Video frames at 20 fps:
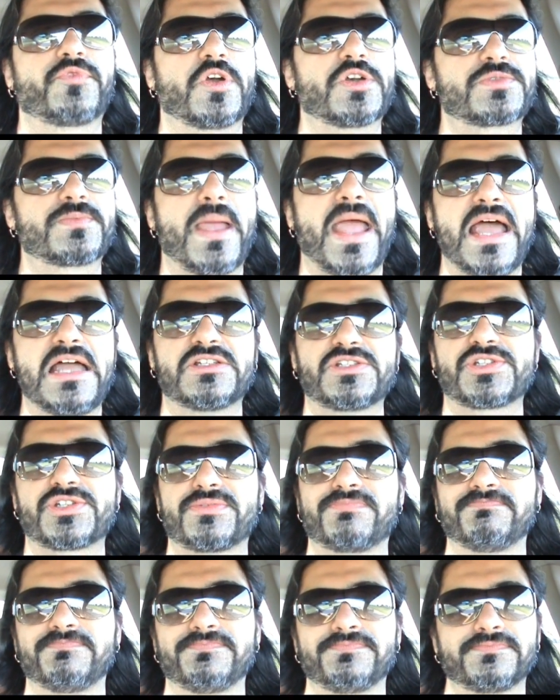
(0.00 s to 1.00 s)
First
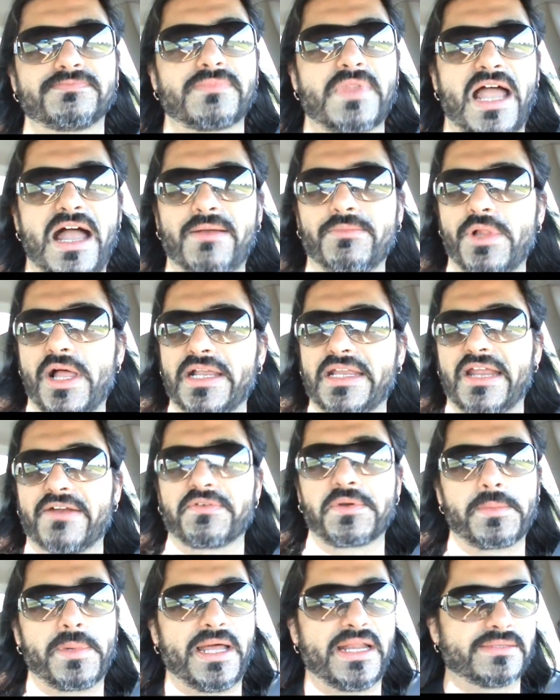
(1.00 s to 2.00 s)
match, I'm like
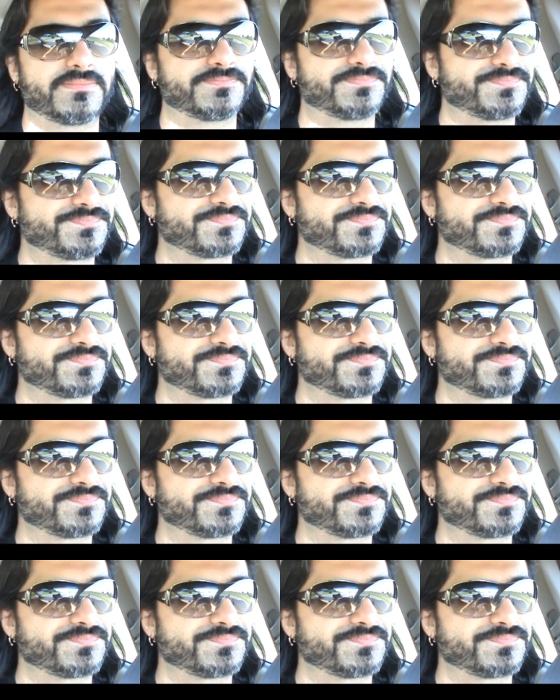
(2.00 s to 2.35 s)
everybody.